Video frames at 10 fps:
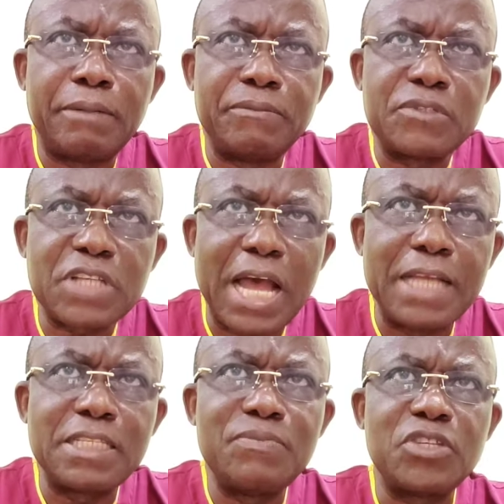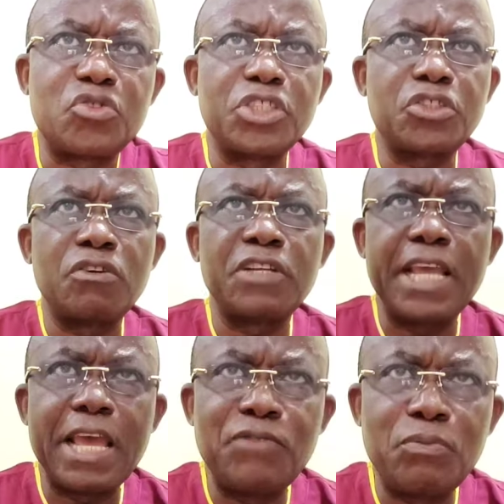scanty menstruation,
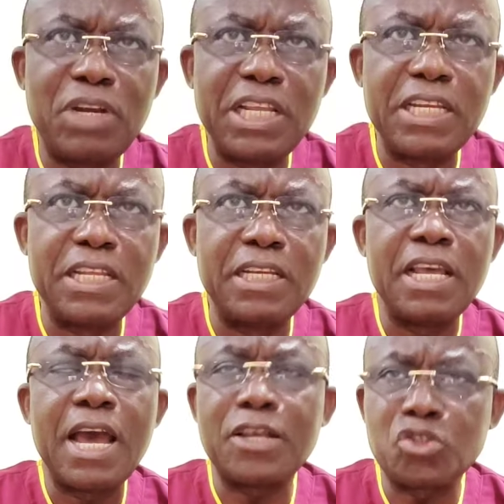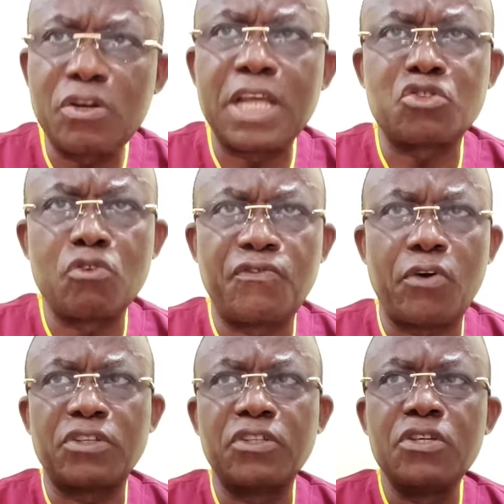heavy bleeding, and so on and so
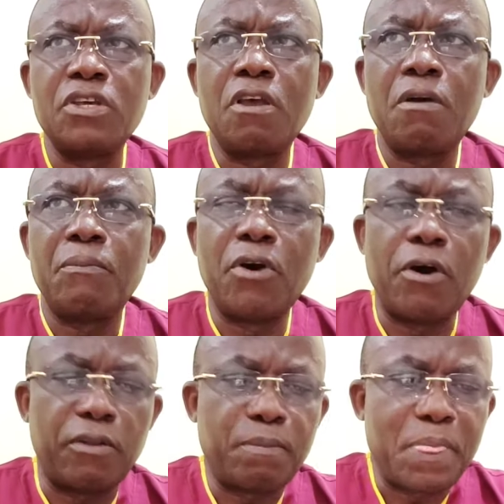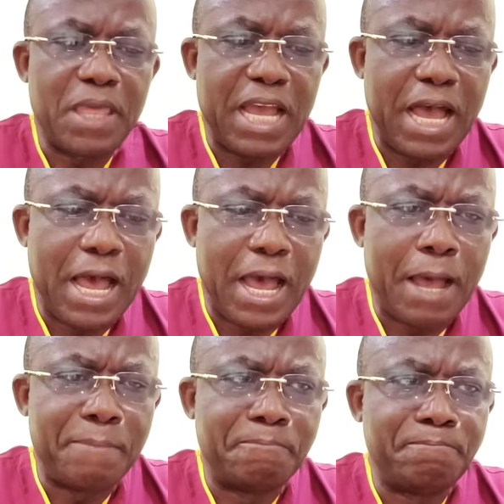forth. But
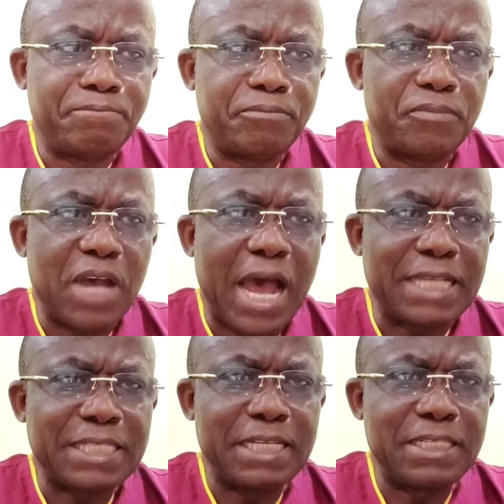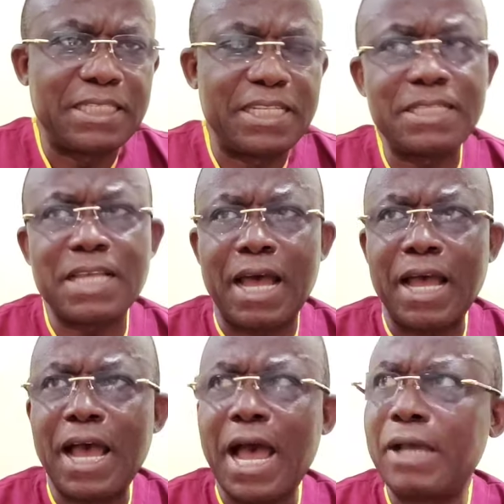as a teaser,
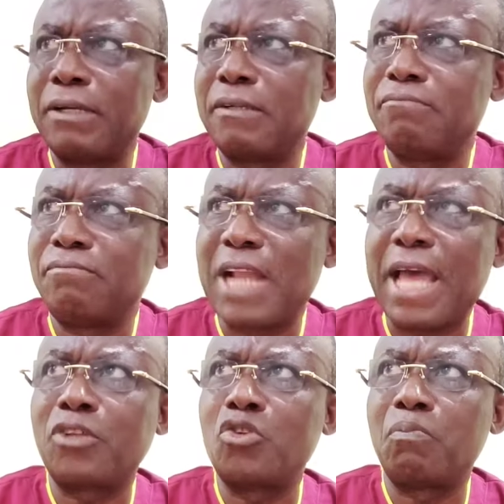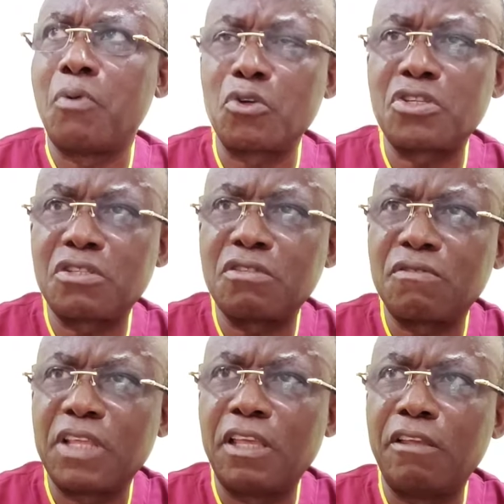I'd like to pose
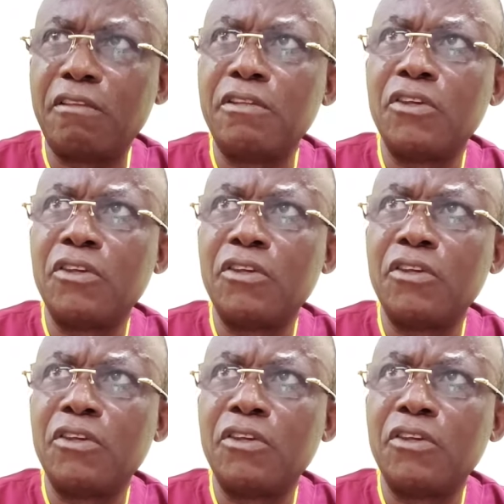the